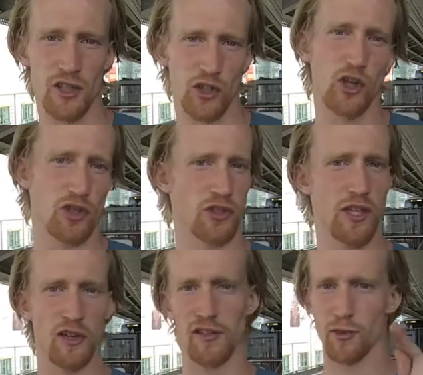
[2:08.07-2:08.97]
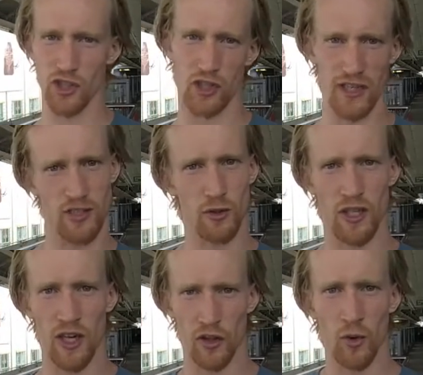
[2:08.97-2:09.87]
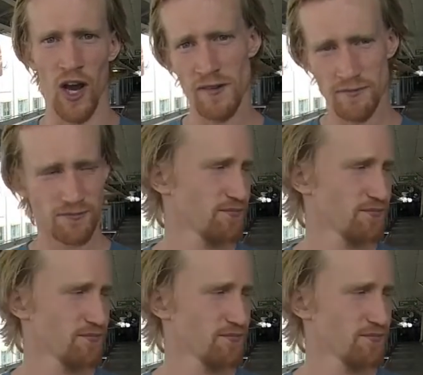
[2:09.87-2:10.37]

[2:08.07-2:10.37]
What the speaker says: and your social narrative, which I'll get to in another one.